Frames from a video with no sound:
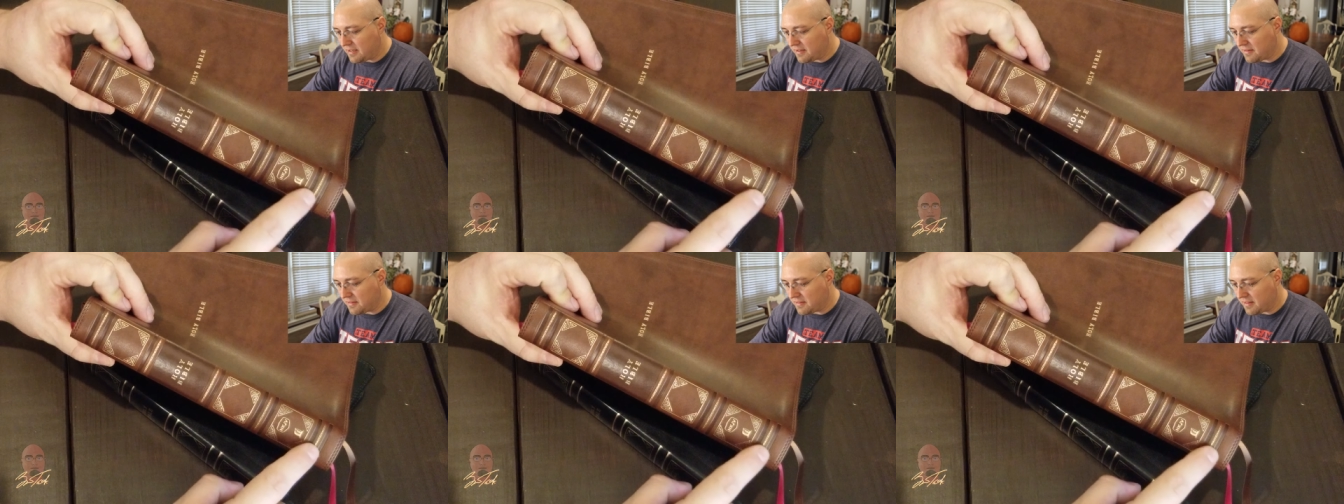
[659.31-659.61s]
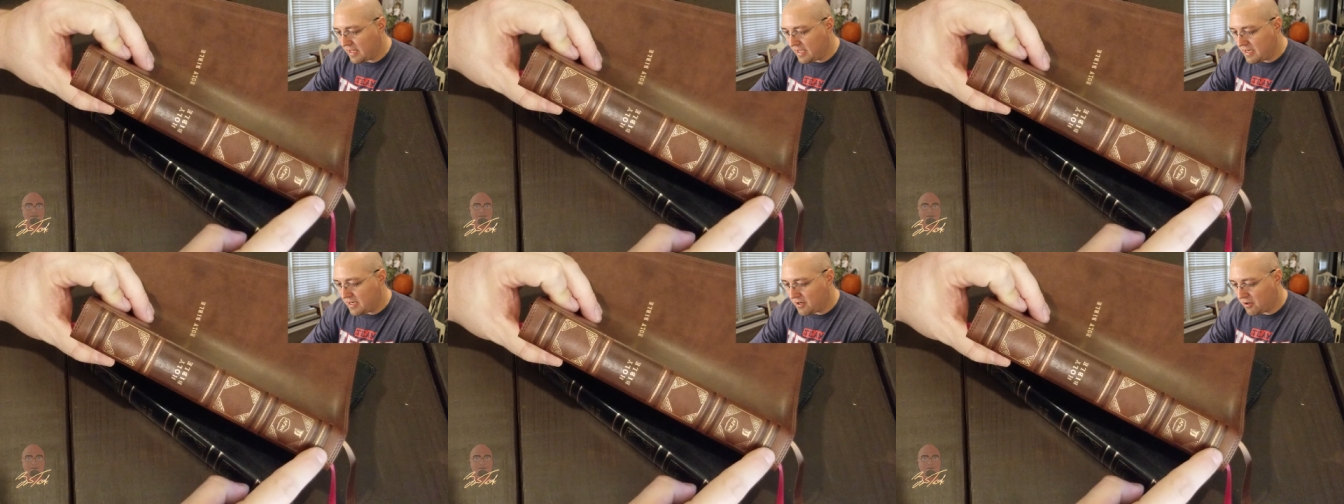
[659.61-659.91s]

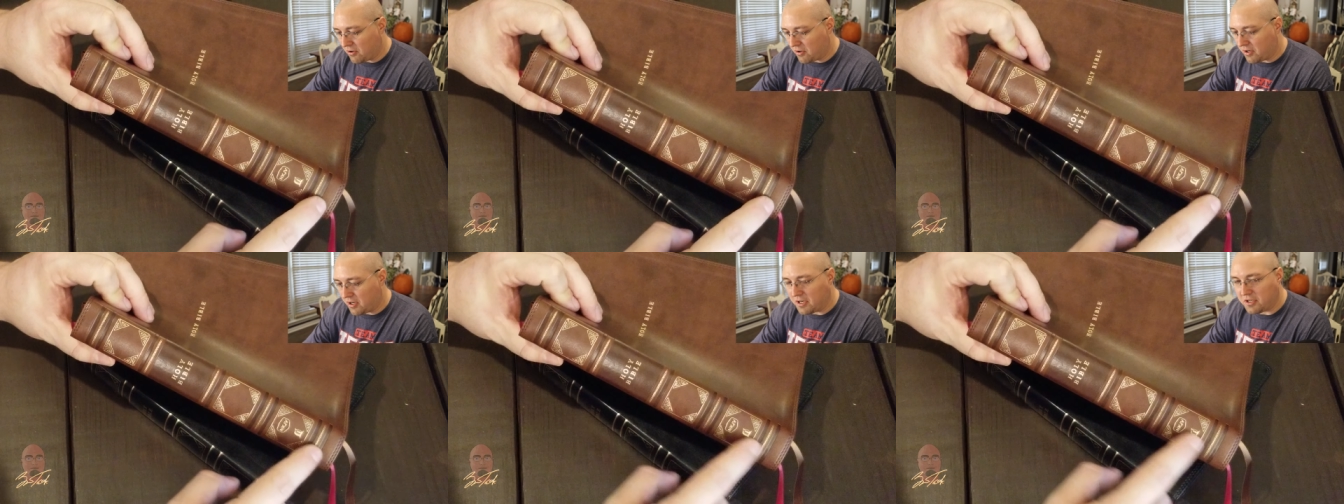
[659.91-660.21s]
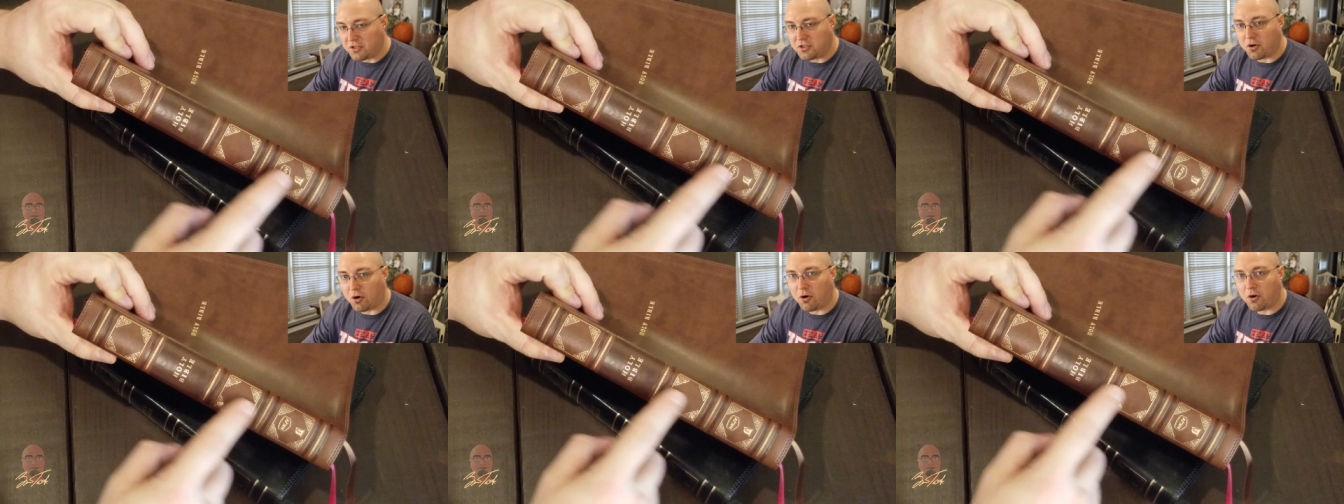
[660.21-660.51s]
they are a
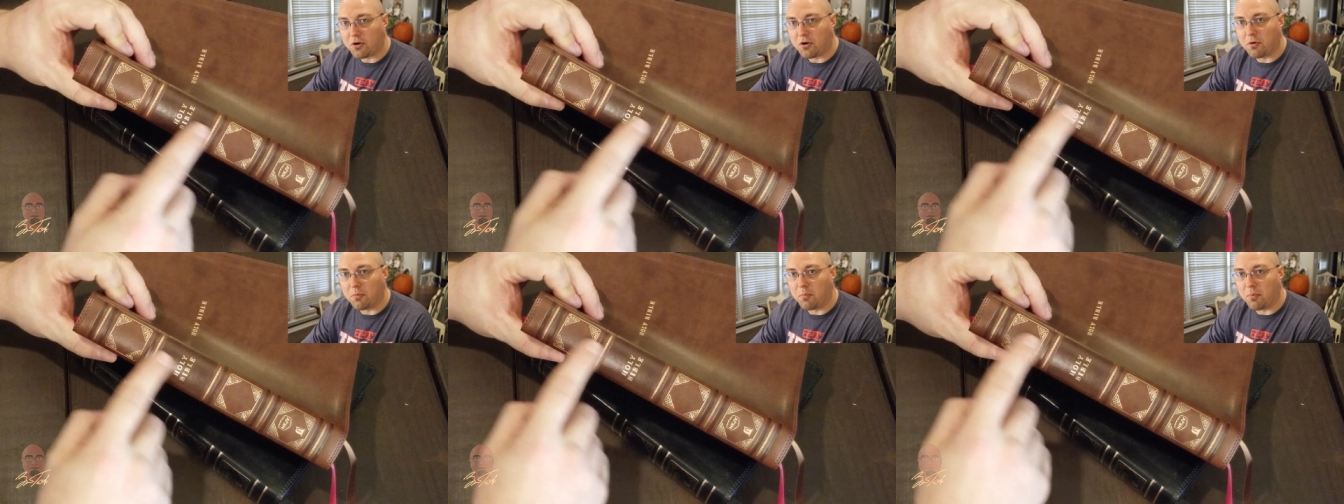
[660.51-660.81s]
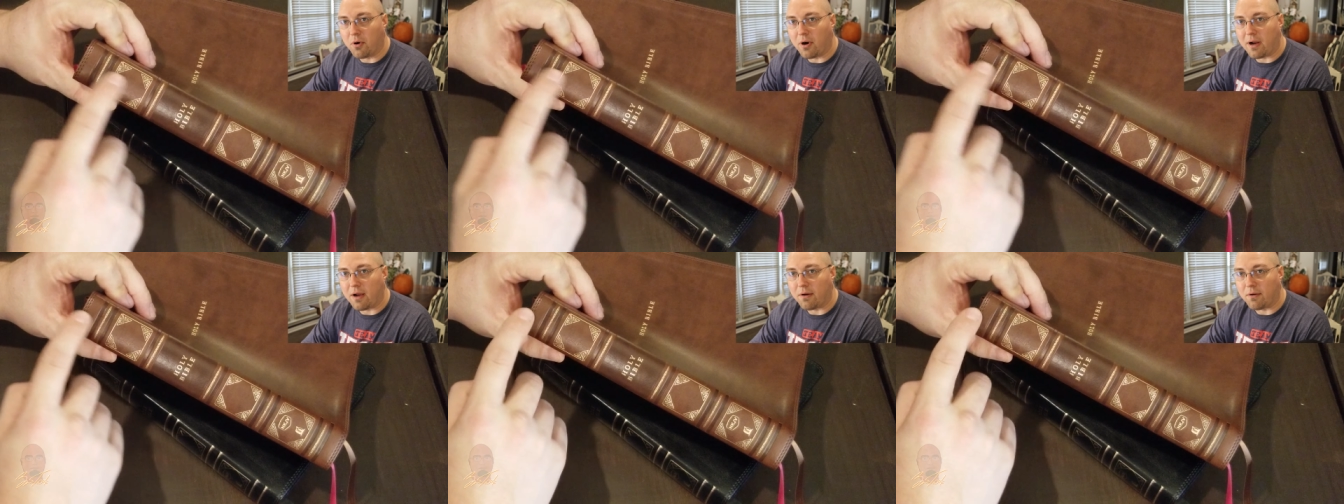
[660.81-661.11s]
darker
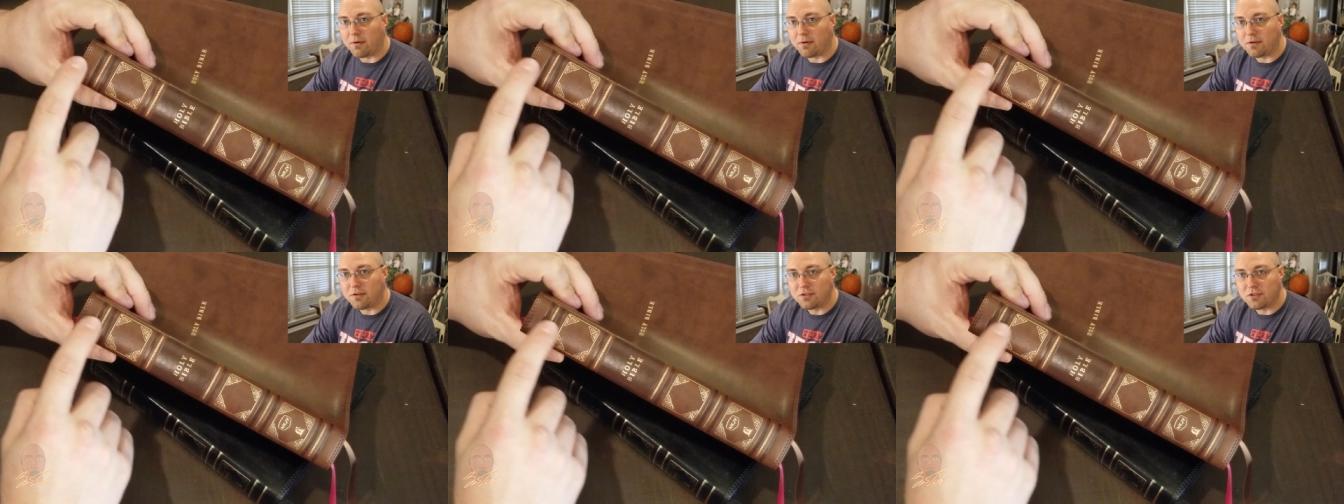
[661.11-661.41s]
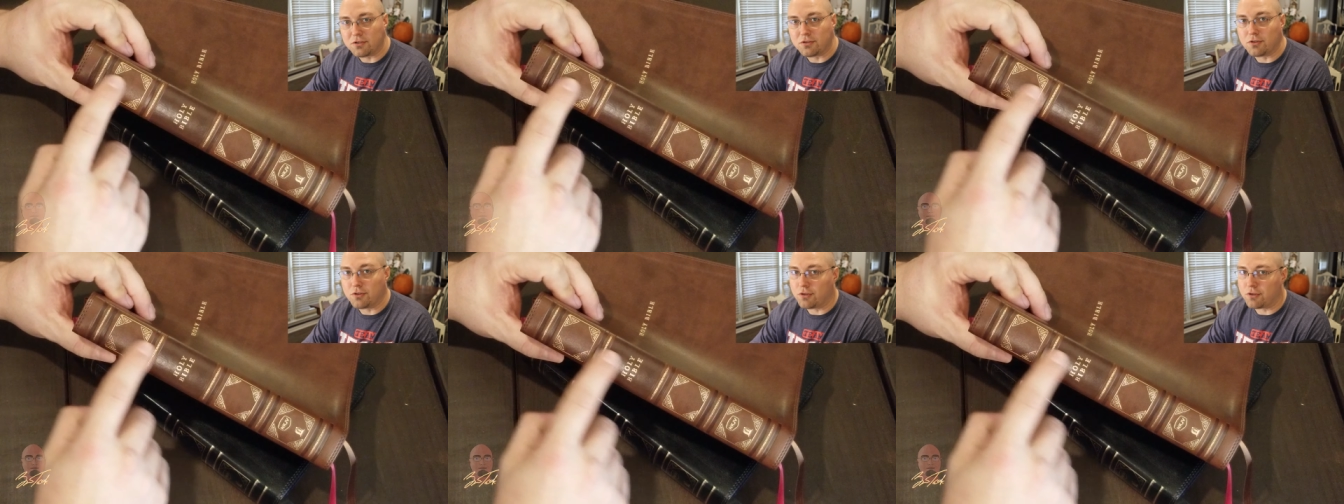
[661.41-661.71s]
brown. Just